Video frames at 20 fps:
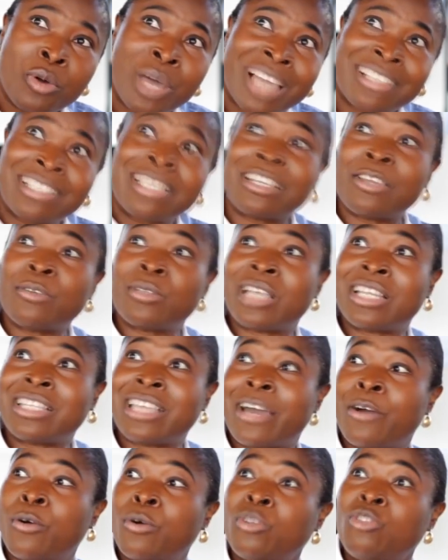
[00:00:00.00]
executed
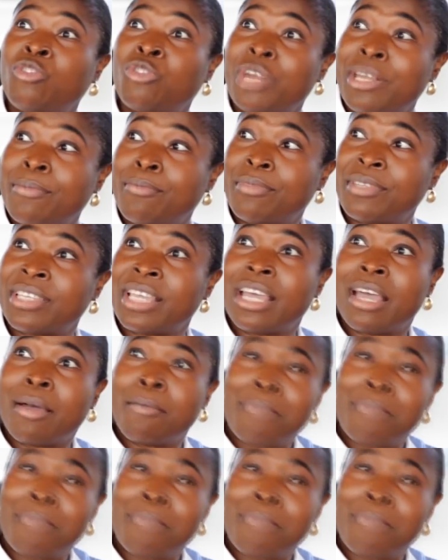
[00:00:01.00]
their own dreams